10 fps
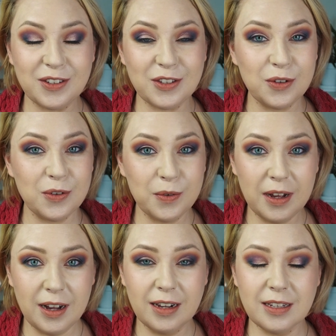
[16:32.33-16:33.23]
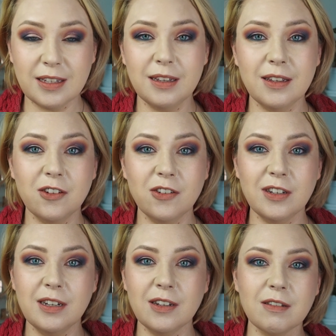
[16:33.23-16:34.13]
So I'll see you
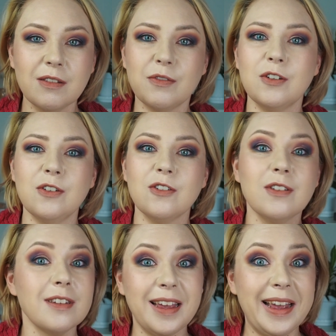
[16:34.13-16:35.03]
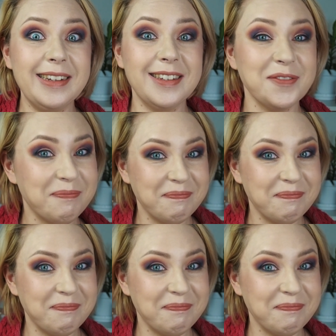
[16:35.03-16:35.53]
in a few seconds.